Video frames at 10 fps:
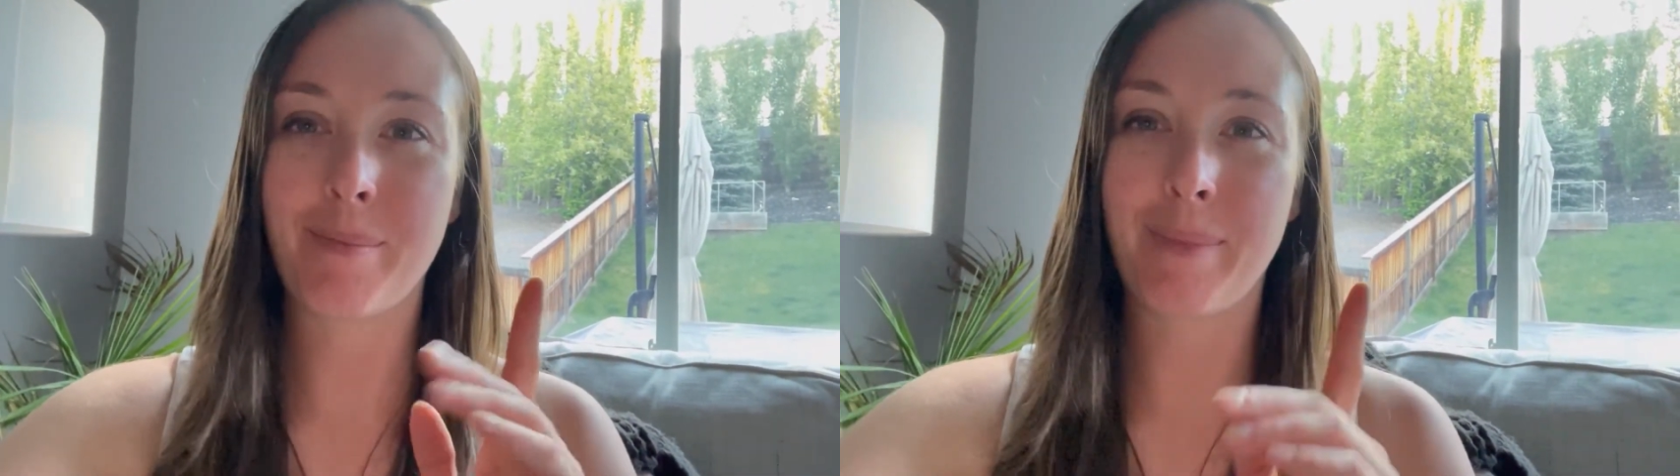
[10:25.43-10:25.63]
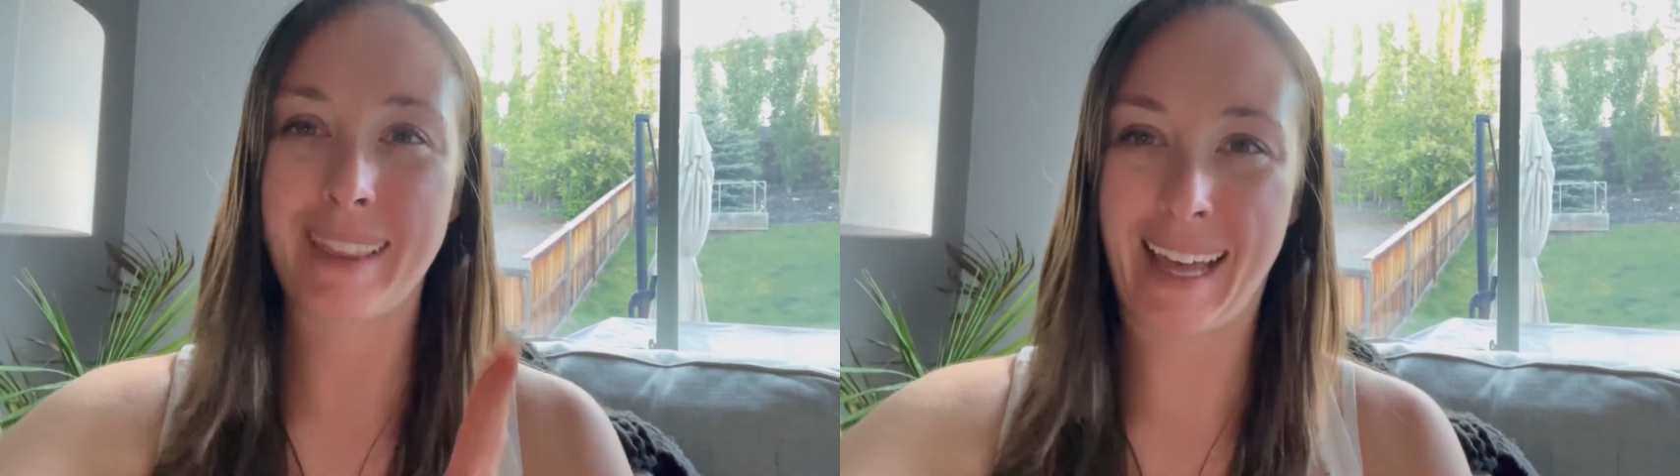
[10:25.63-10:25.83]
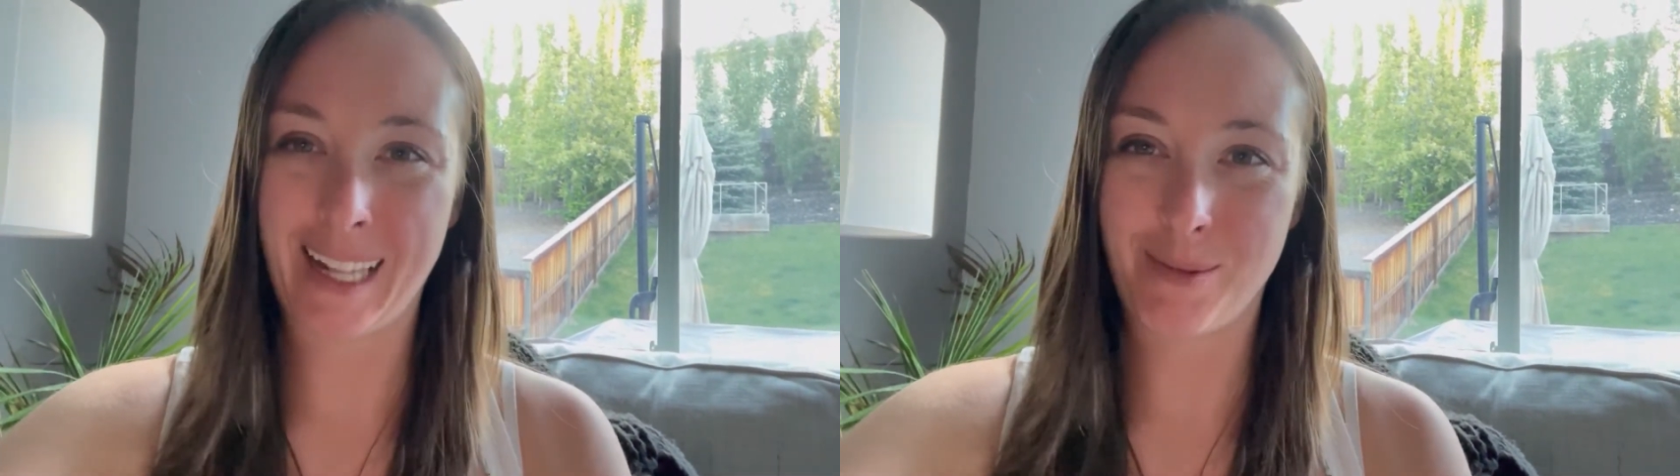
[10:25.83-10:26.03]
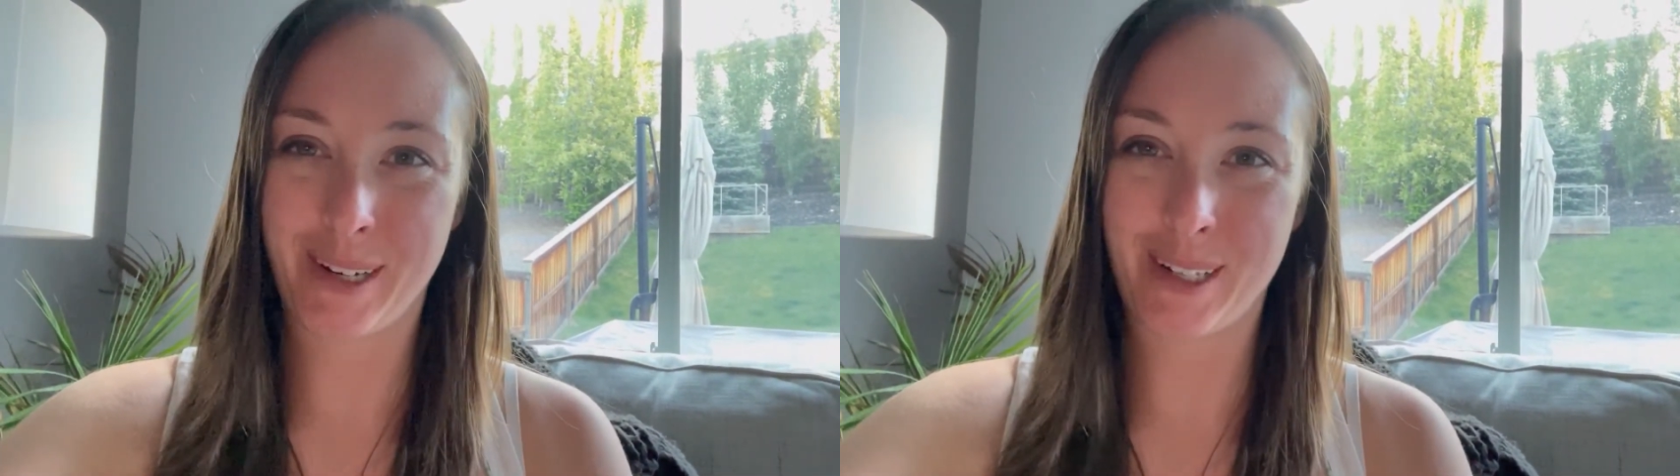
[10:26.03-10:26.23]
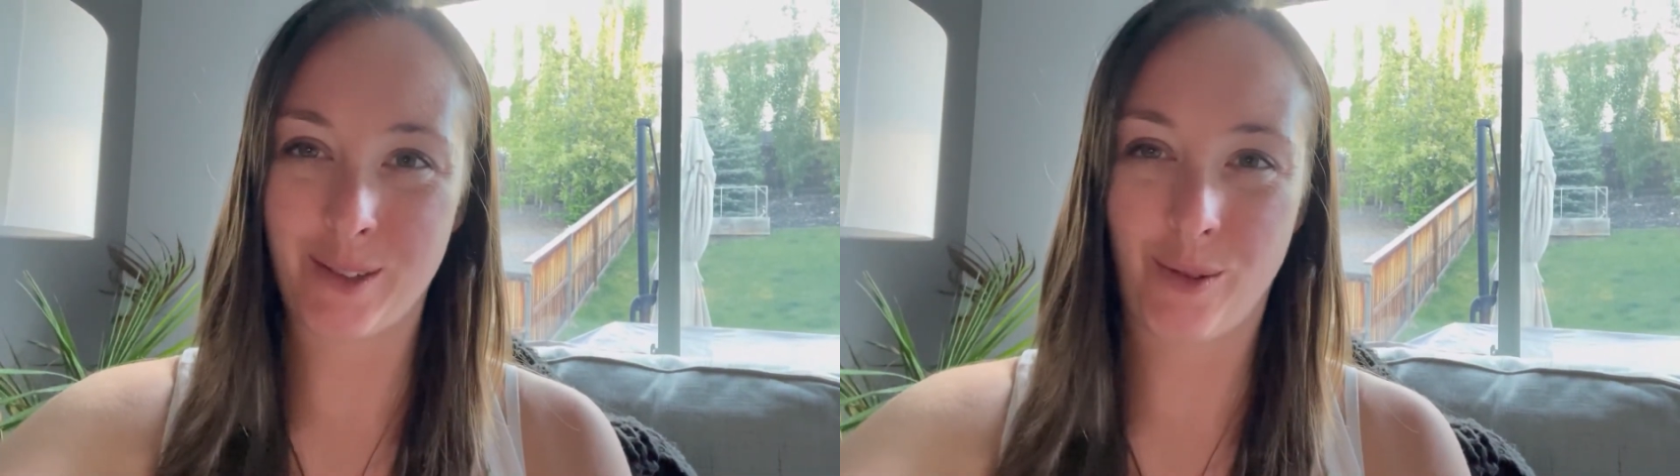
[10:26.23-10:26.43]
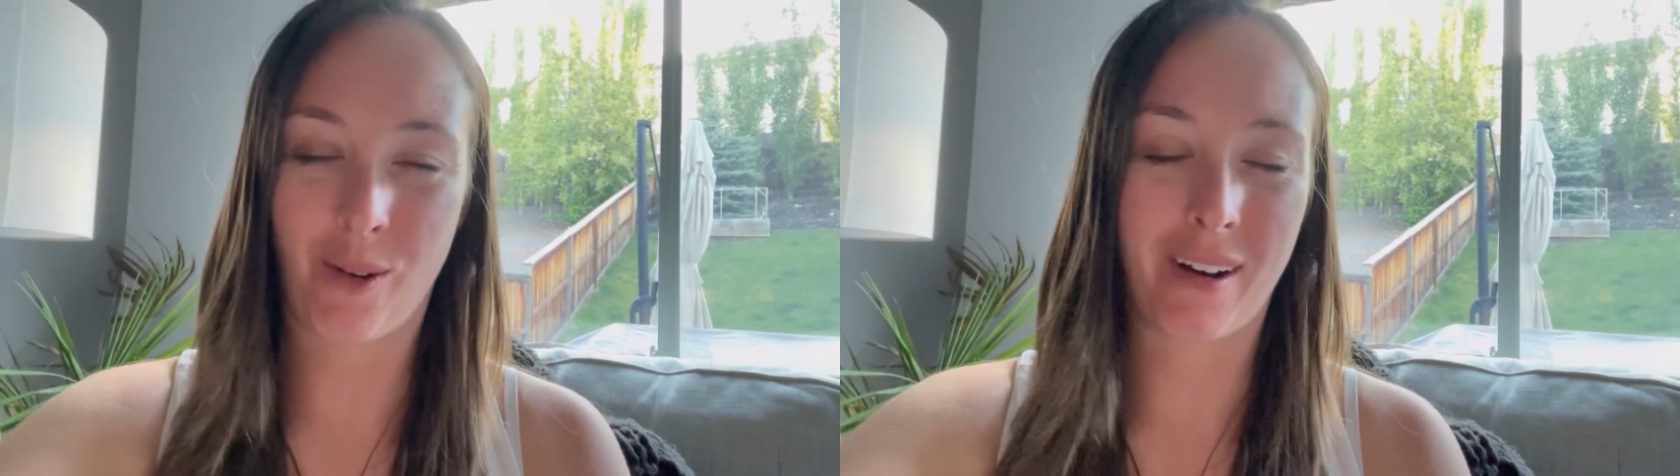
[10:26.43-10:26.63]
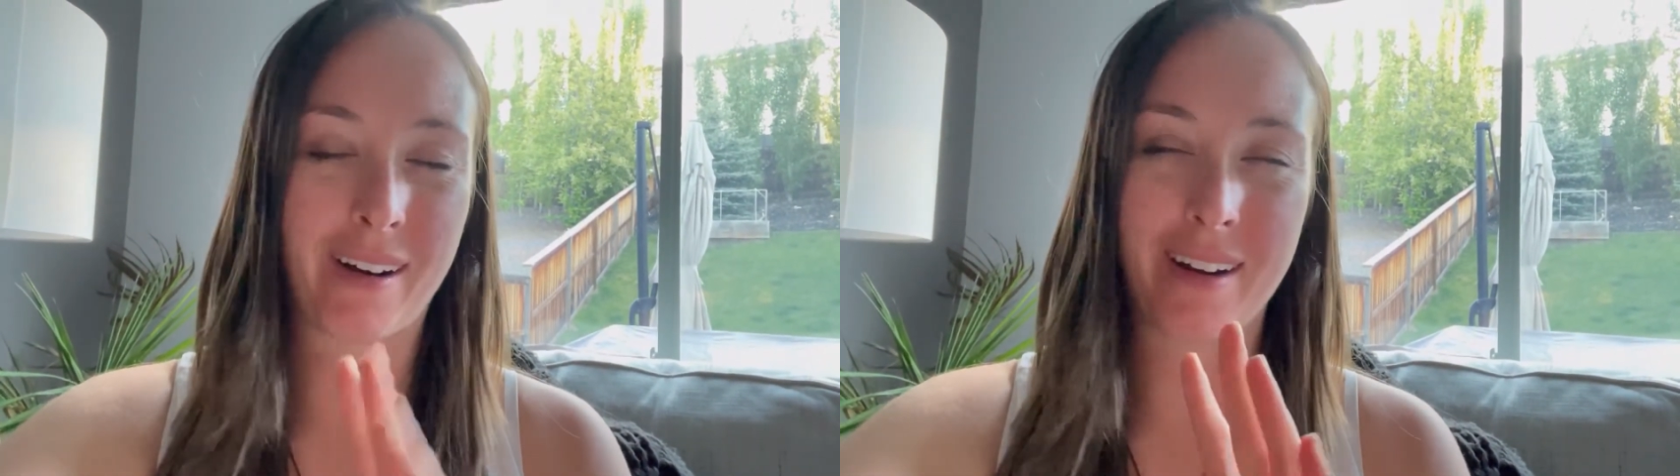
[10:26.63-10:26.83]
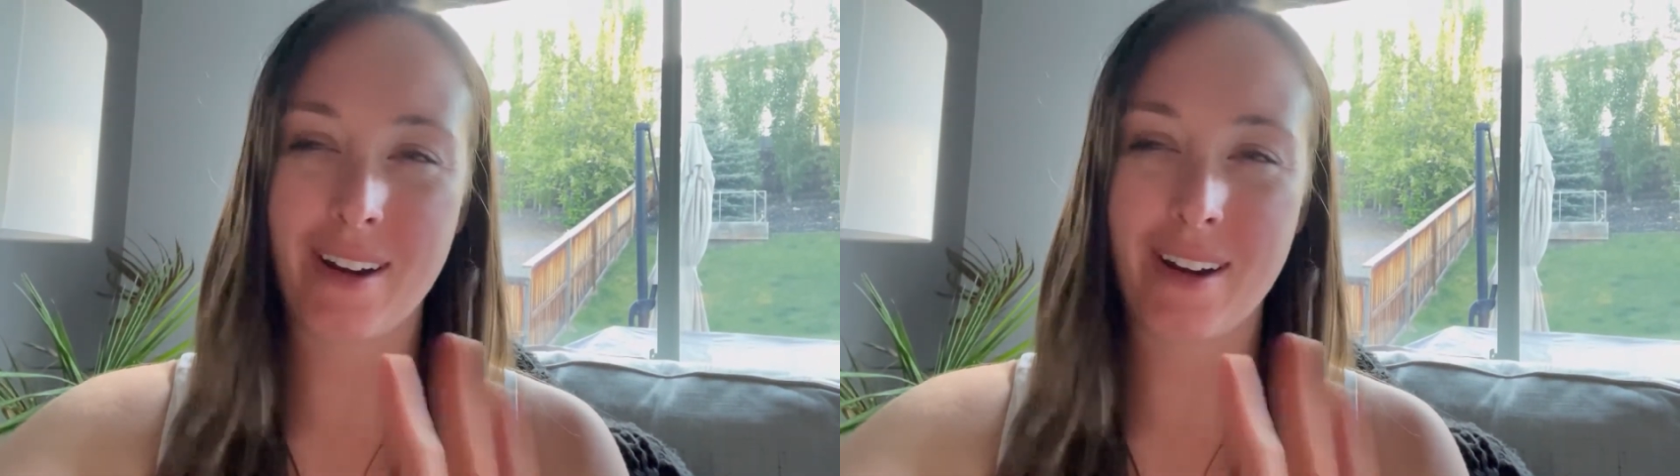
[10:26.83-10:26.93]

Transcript: but that's what it's for.